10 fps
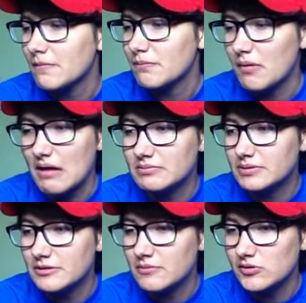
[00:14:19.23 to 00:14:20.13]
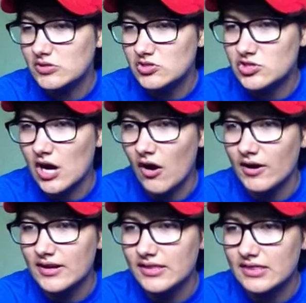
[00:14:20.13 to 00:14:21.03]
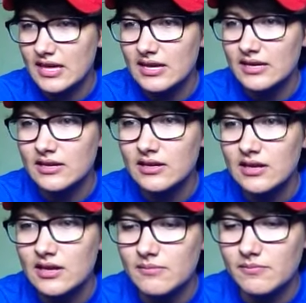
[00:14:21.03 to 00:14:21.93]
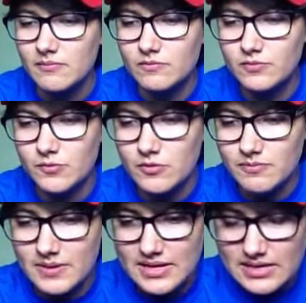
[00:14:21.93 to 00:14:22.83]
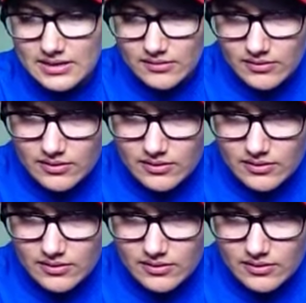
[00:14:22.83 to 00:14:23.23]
probably the most jarring thing would be,